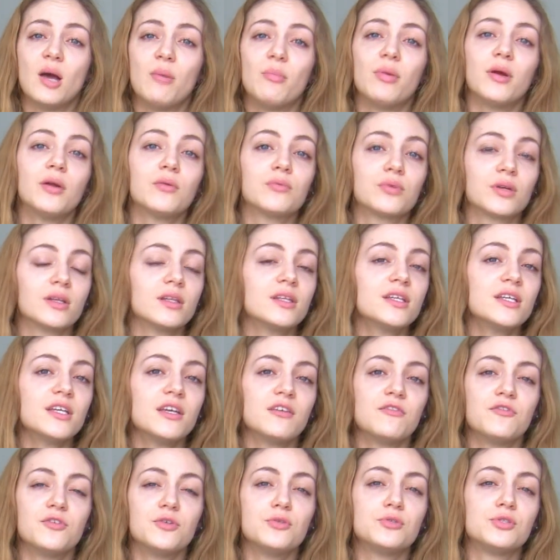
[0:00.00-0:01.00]
but really
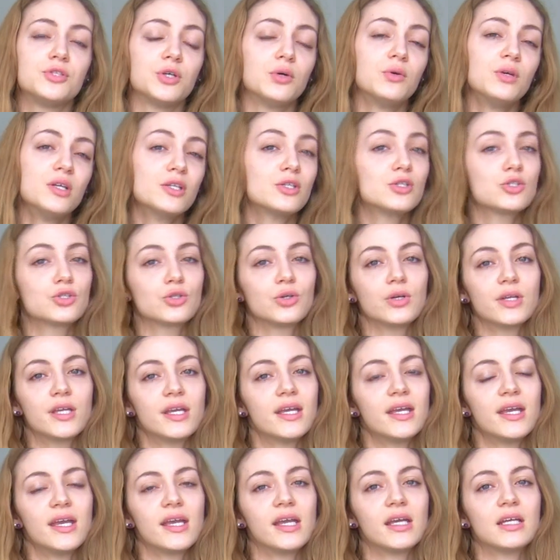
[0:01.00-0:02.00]
if you don't enjoy
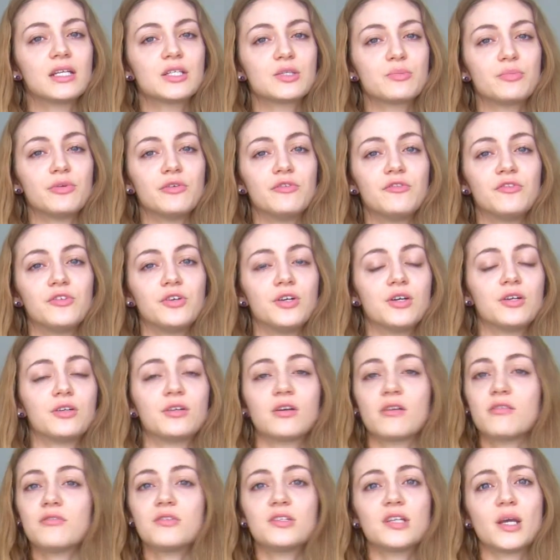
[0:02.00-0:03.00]
it and prefer
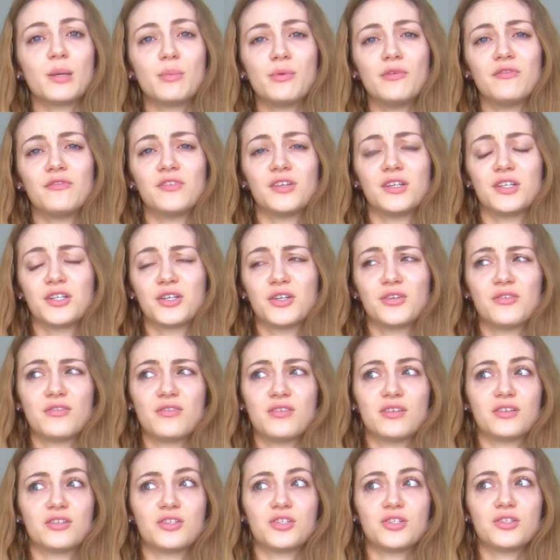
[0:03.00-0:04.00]
another type of vinegar,
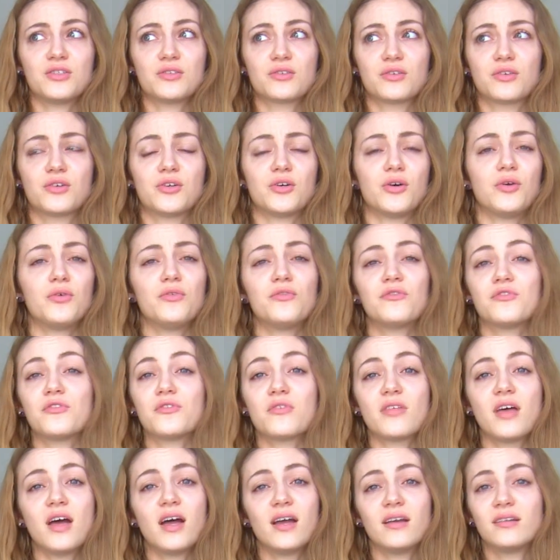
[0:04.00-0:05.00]
then just go
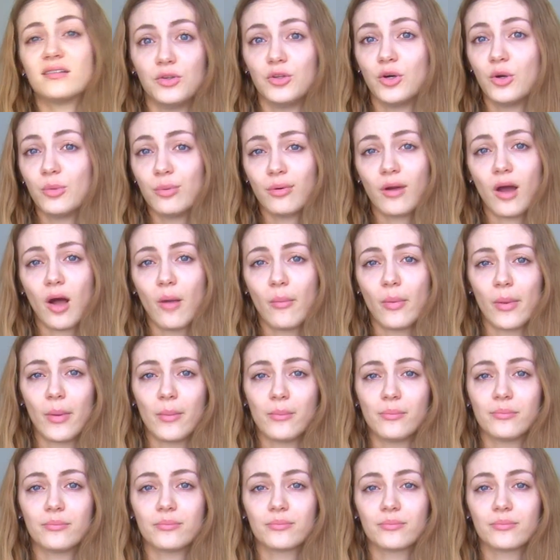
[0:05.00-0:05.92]
for that, no problem.